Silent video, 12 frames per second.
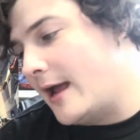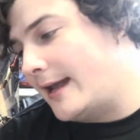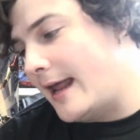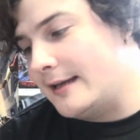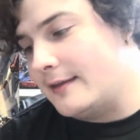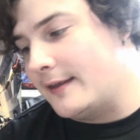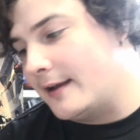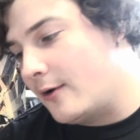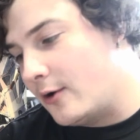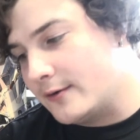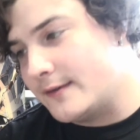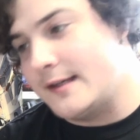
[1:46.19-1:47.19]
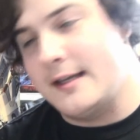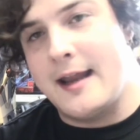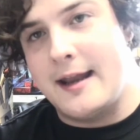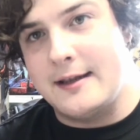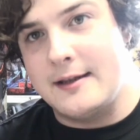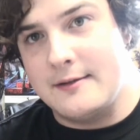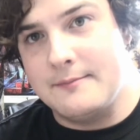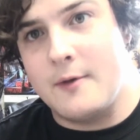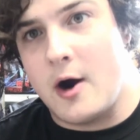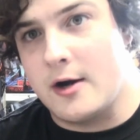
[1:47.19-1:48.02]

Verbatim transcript: read anything or seen any